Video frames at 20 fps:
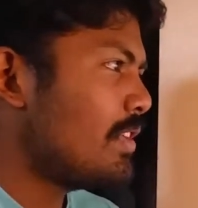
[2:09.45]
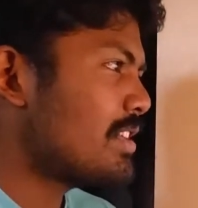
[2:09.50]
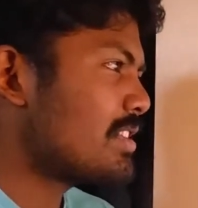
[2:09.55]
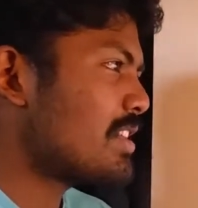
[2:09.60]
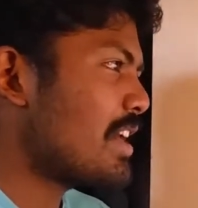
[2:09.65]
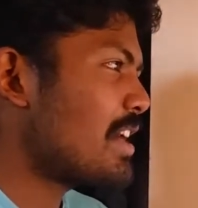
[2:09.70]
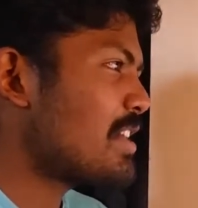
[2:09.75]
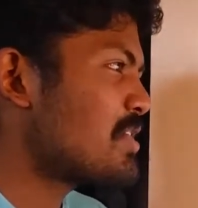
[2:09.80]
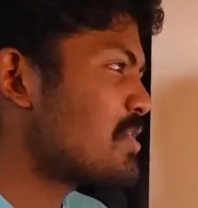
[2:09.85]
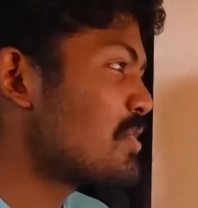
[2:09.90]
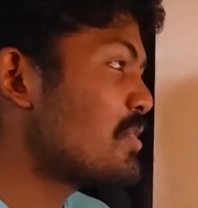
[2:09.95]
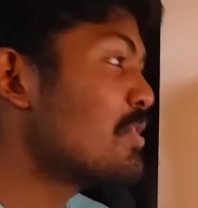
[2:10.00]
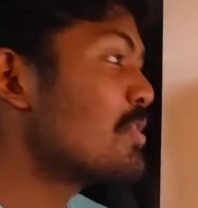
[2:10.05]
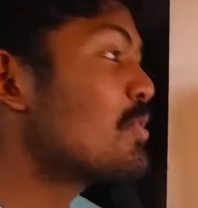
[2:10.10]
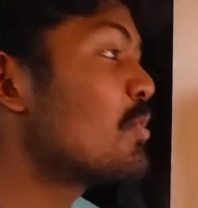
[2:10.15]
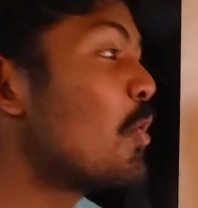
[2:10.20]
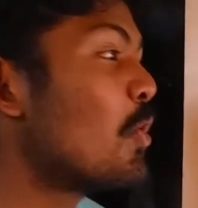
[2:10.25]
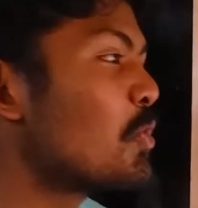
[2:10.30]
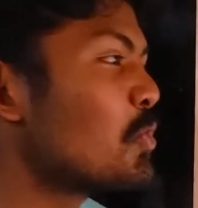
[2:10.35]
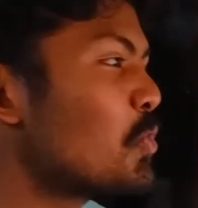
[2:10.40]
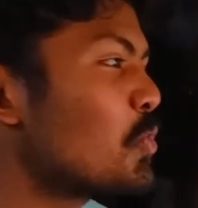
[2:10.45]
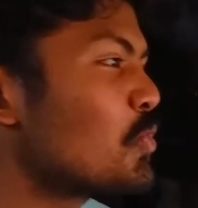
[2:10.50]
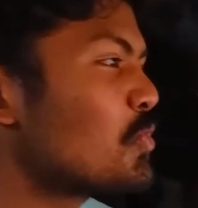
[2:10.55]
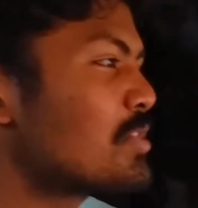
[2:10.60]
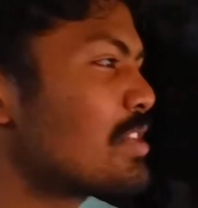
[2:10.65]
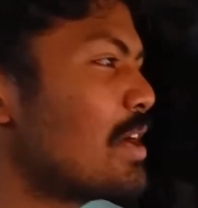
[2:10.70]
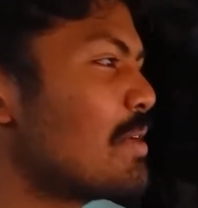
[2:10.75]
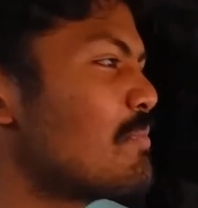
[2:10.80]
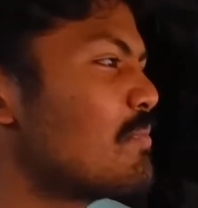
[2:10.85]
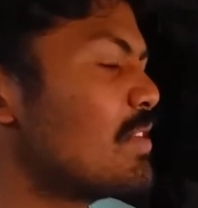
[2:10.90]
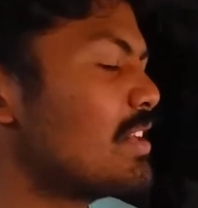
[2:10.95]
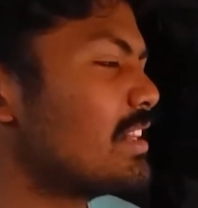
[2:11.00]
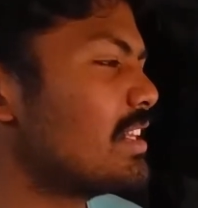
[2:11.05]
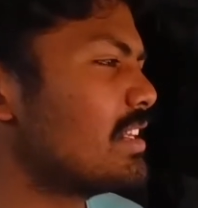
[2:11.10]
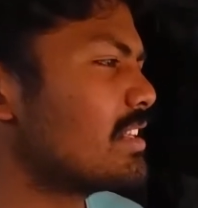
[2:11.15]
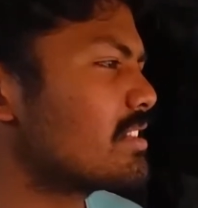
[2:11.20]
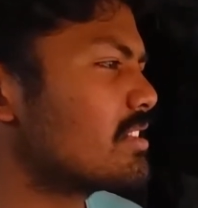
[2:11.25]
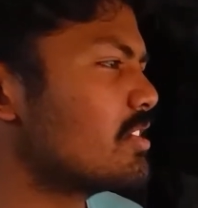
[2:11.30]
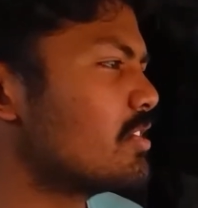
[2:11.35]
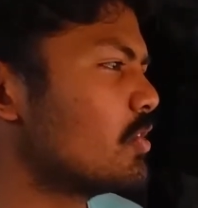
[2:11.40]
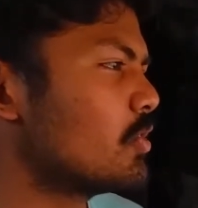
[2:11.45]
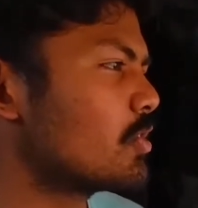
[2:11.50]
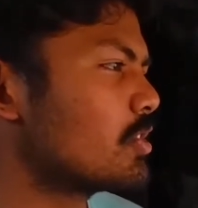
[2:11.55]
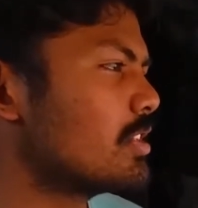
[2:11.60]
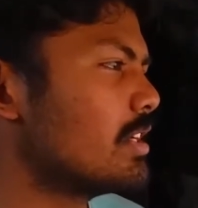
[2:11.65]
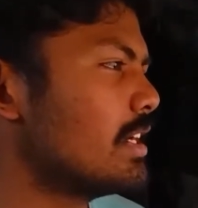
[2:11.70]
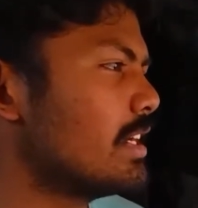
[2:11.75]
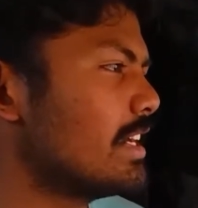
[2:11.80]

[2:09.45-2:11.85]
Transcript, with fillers: statue God Usopp with his you know